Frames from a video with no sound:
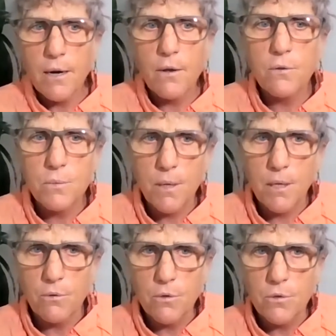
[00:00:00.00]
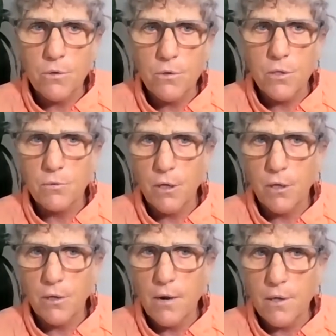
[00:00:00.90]
all those micronutrients
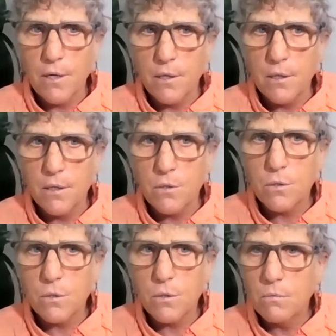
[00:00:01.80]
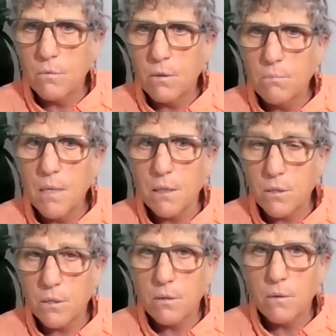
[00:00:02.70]
figured out in this
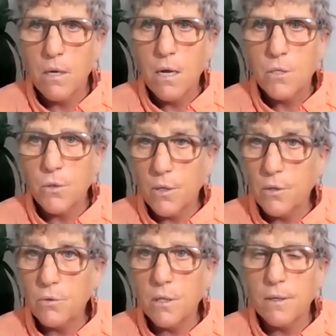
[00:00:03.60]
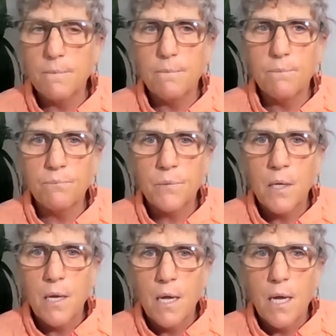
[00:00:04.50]
mix. So I use it.
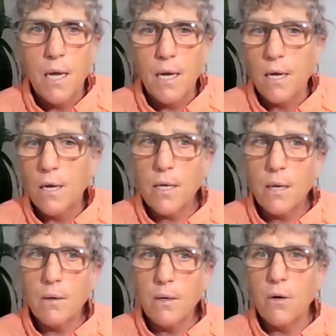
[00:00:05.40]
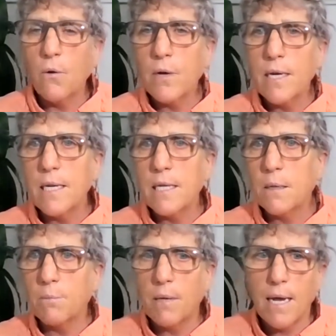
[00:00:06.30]
And you only need to
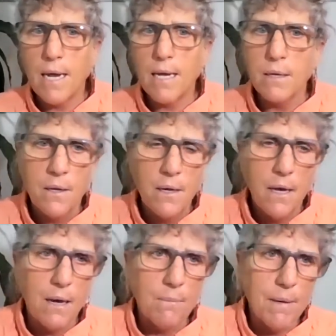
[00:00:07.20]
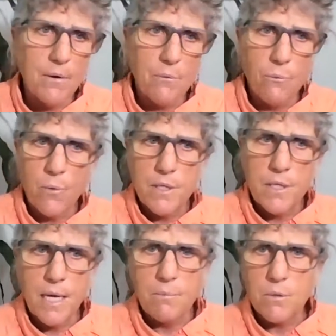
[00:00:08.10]
apply about 1
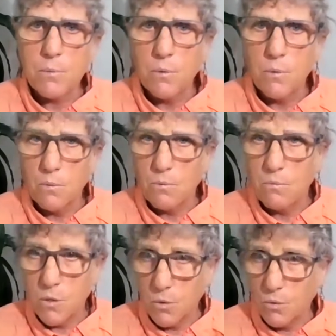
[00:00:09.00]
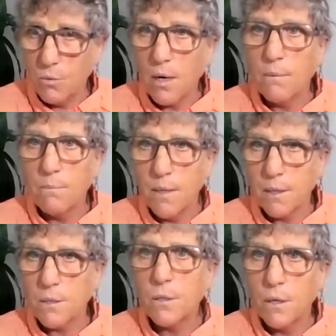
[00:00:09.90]
tablespoon to
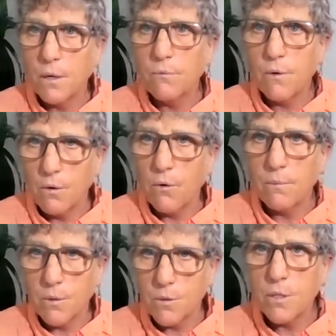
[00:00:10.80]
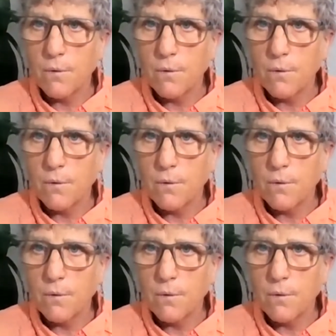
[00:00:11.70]
into the normal stuff.